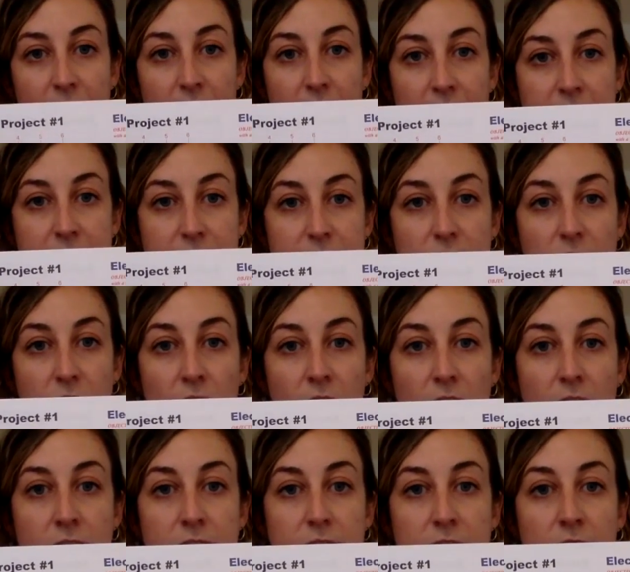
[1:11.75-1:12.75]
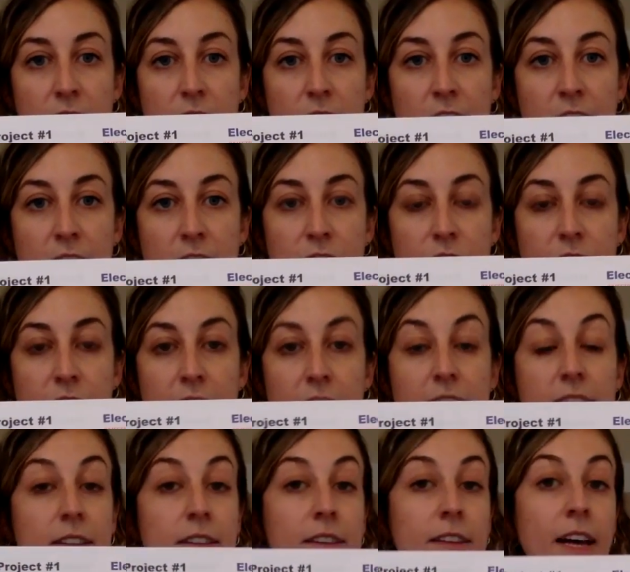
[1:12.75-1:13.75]
it's called Electric
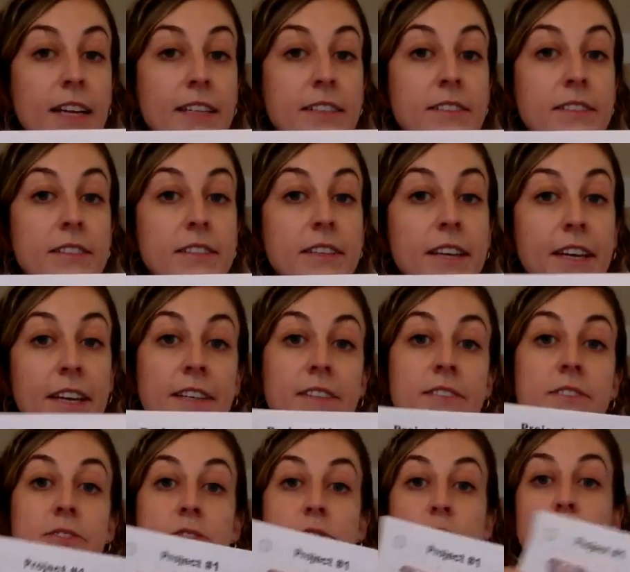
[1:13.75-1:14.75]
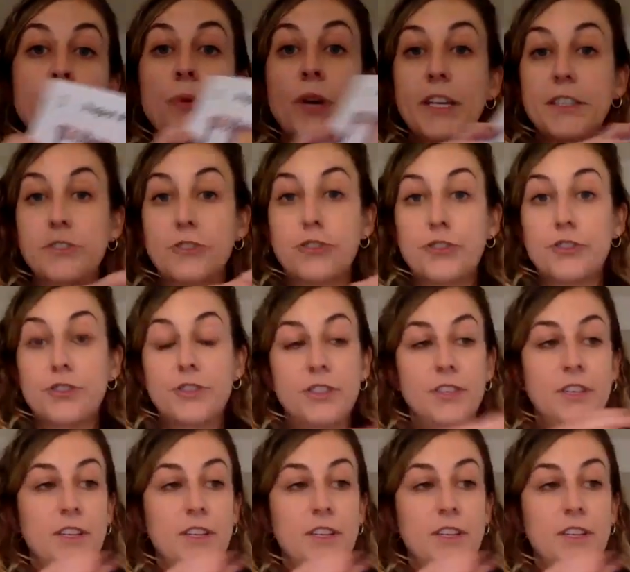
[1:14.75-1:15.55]
Light and Switch.